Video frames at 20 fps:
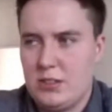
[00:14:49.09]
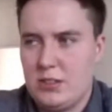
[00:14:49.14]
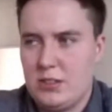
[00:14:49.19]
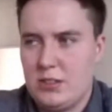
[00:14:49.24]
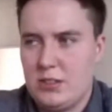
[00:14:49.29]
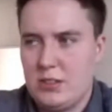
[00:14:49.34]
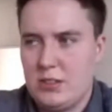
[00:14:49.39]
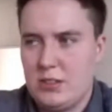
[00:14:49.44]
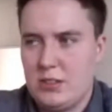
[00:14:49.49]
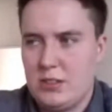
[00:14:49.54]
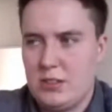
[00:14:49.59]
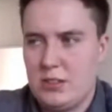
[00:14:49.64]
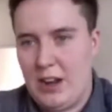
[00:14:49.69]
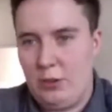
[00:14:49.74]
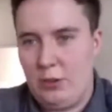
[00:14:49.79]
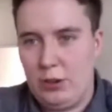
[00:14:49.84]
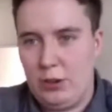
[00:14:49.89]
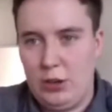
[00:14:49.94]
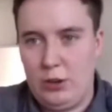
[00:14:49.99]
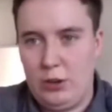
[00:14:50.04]
they're about
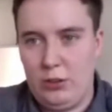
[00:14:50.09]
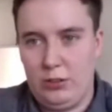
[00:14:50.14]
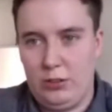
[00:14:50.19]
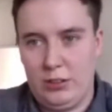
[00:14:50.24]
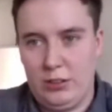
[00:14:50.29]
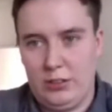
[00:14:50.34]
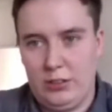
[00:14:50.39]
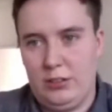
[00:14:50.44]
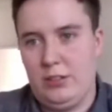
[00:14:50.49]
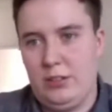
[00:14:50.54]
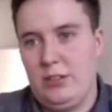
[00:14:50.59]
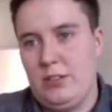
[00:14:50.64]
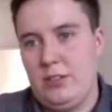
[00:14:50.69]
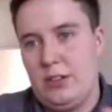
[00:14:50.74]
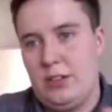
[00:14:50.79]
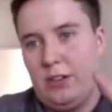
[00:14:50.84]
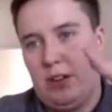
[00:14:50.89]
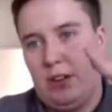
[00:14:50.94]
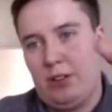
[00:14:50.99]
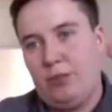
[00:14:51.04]
an hour long and
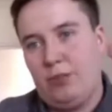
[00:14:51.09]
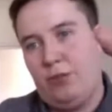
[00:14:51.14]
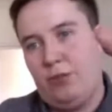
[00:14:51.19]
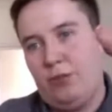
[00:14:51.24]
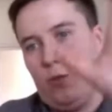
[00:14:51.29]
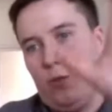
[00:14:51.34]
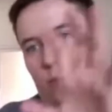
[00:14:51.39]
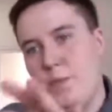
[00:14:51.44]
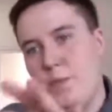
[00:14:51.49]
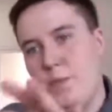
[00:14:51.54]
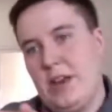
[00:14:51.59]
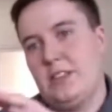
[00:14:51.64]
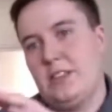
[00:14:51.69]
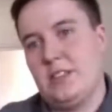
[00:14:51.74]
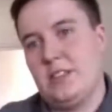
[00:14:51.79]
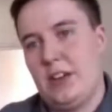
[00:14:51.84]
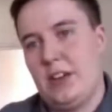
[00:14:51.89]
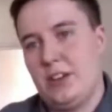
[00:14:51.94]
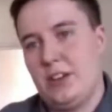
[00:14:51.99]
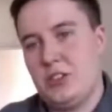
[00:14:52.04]
there are like four
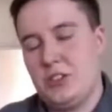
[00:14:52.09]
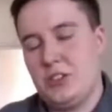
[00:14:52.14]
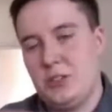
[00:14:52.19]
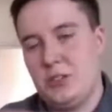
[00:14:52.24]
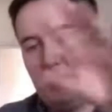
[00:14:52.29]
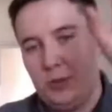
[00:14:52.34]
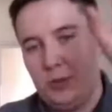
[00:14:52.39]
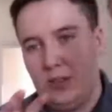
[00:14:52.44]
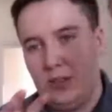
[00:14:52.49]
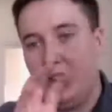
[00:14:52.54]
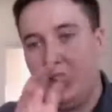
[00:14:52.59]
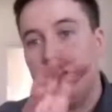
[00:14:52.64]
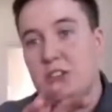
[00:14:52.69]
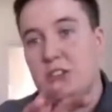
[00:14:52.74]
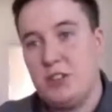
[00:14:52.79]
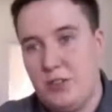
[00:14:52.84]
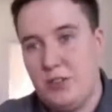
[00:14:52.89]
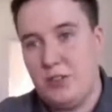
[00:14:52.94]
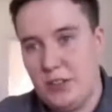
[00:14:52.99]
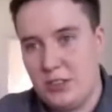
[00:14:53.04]
main sections, but within
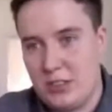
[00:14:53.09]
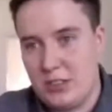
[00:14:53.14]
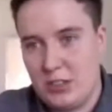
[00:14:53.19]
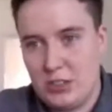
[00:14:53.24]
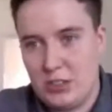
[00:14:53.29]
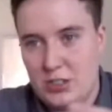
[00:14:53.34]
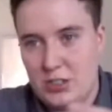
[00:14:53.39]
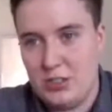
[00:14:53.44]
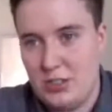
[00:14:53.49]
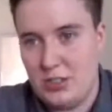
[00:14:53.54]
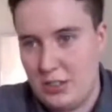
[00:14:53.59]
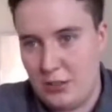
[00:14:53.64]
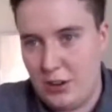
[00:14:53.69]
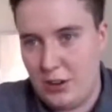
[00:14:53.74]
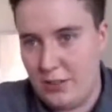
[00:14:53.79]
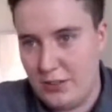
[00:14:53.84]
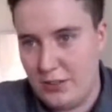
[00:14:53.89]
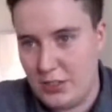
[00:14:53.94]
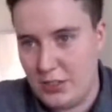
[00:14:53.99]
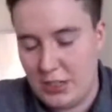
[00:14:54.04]
each of those sections, there
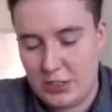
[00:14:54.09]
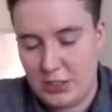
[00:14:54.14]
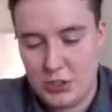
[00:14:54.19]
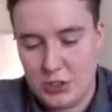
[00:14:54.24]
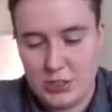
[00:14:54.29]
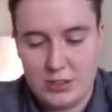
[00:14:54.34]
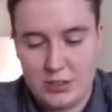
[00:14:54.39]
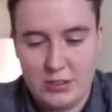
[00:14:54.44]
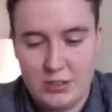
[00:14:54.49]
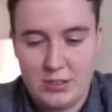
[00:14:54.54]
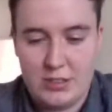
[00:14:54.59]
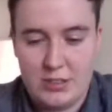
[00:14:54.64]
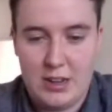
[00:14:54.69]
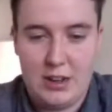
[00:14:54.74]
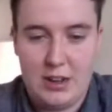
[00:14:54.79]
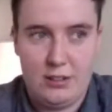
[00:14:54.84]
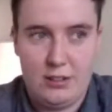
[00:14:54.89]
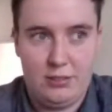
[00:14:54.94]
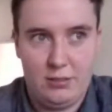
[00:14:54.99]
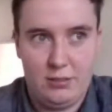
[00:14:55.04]
are other sections, and
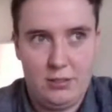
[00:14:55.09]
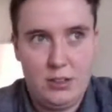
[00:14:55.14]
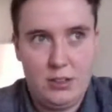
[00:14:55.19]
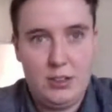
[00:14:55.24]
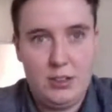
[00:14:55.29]
how